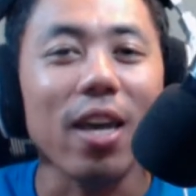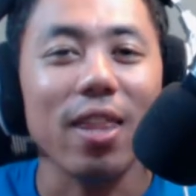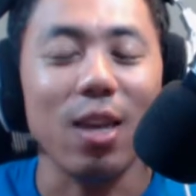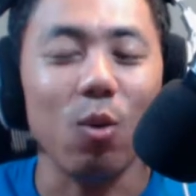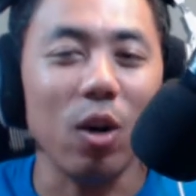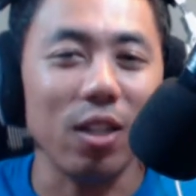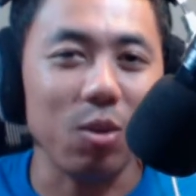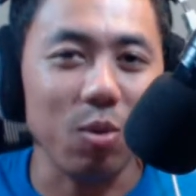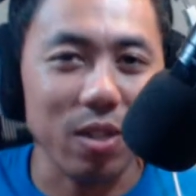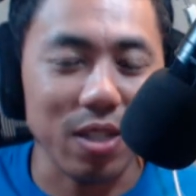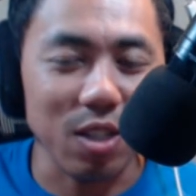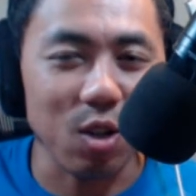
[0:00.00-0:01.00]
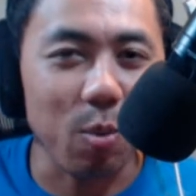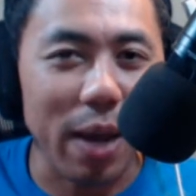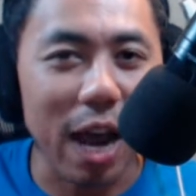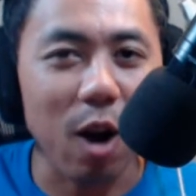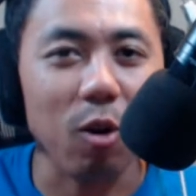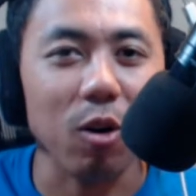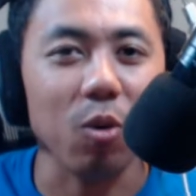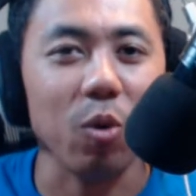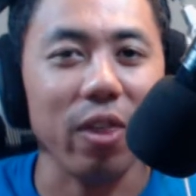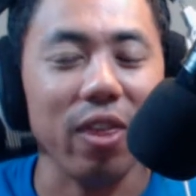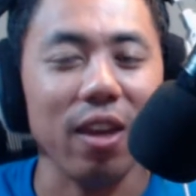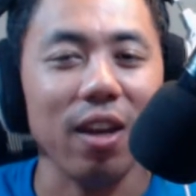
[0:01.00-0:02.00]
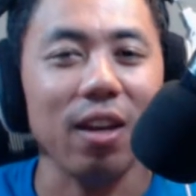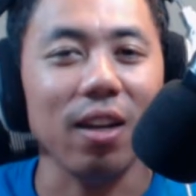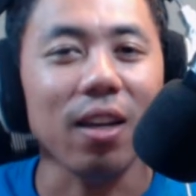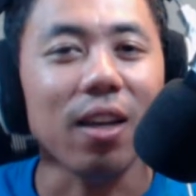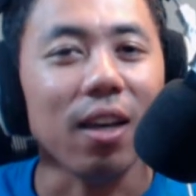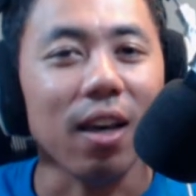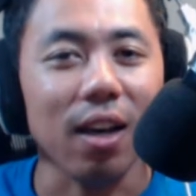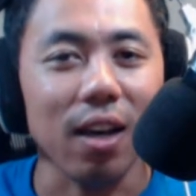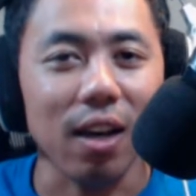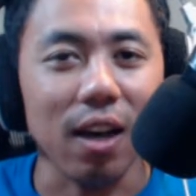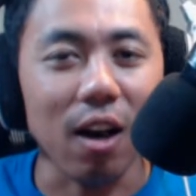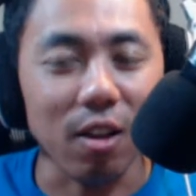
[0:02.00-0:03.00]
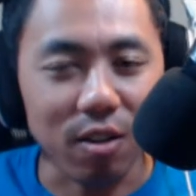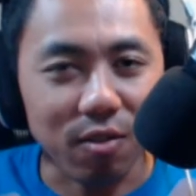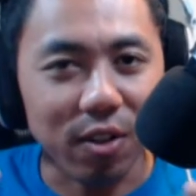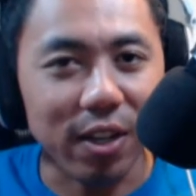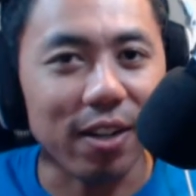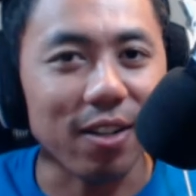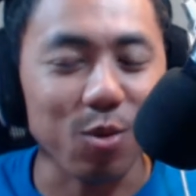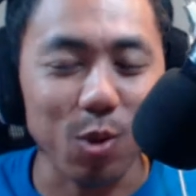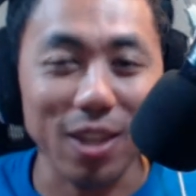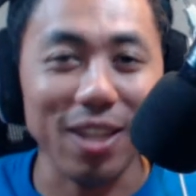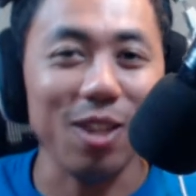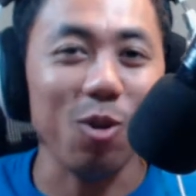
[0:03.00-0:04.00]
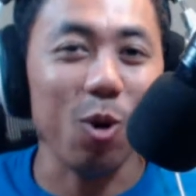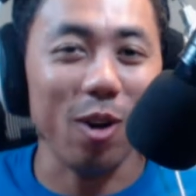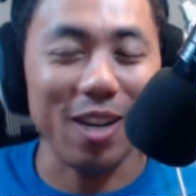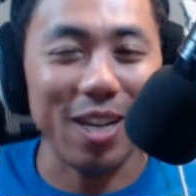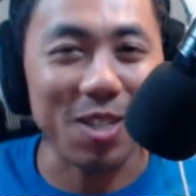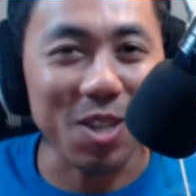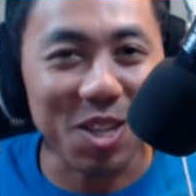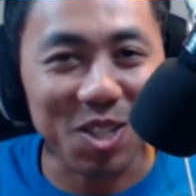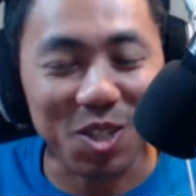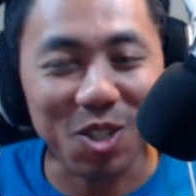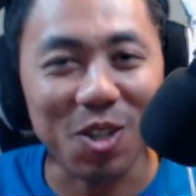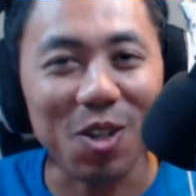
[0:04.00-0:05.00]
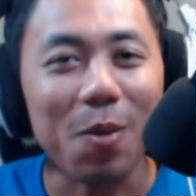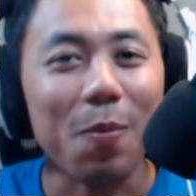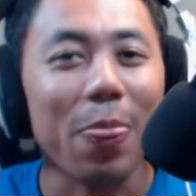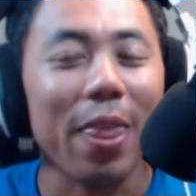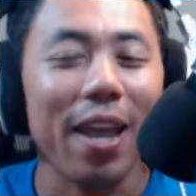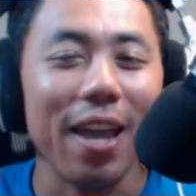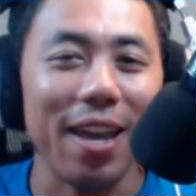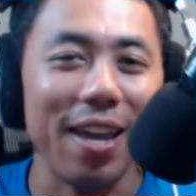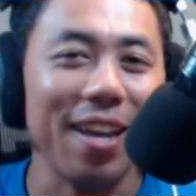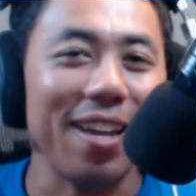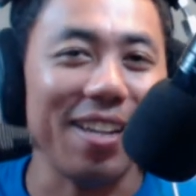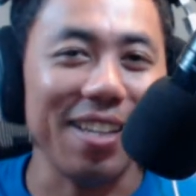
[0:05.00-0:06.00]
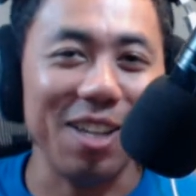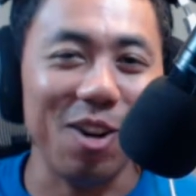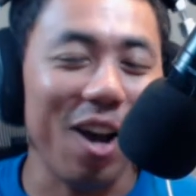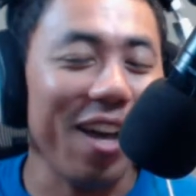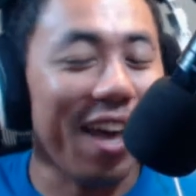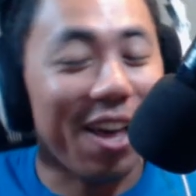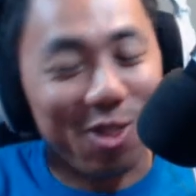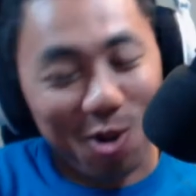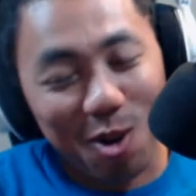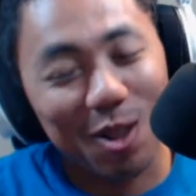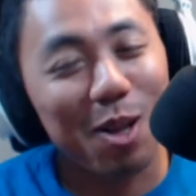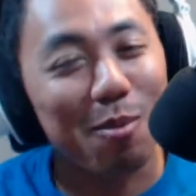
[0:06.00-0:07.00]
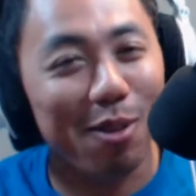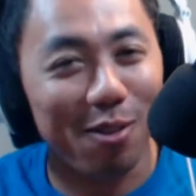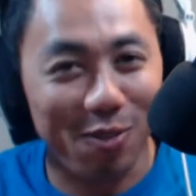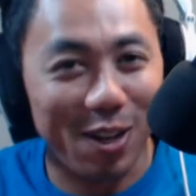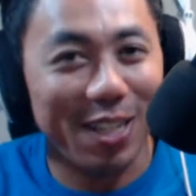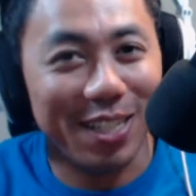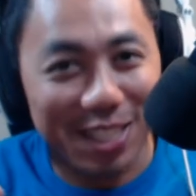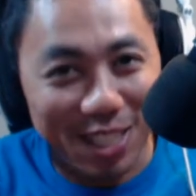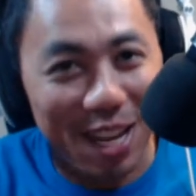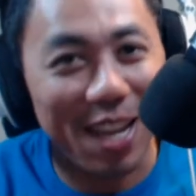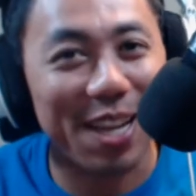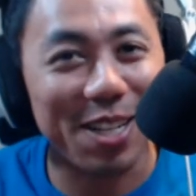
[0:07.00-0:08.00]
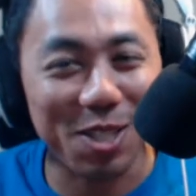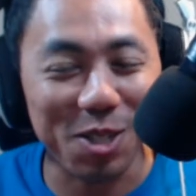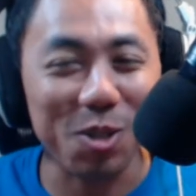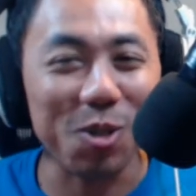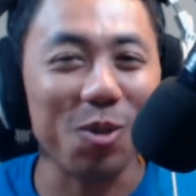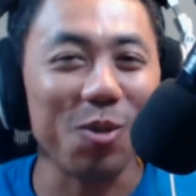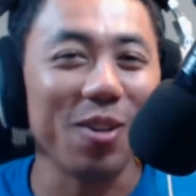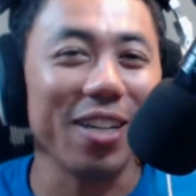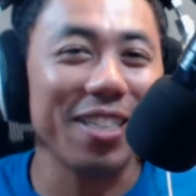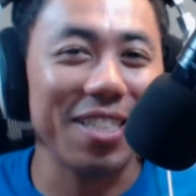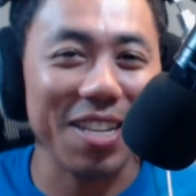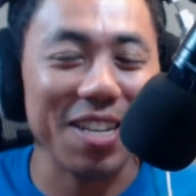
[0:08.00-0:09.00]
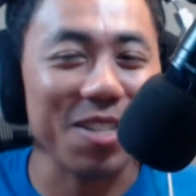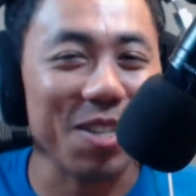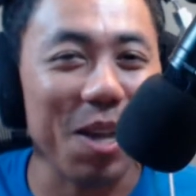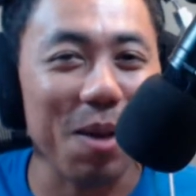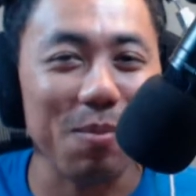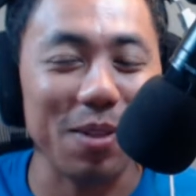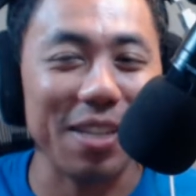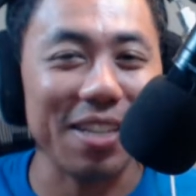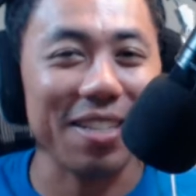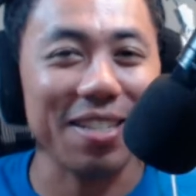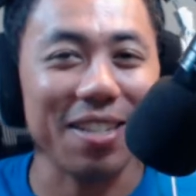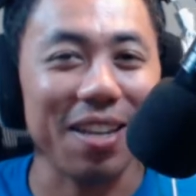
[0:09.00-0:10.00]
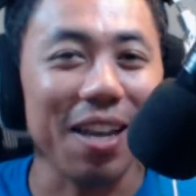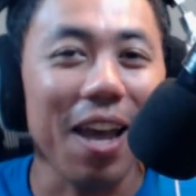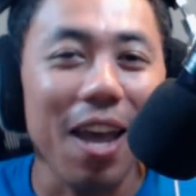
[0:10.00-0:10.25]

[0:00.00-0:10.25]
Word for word: they want to instill power within uh, other figures within the organization. And, you know, I, I, throw a little bit of fucking shade to TSM because uh,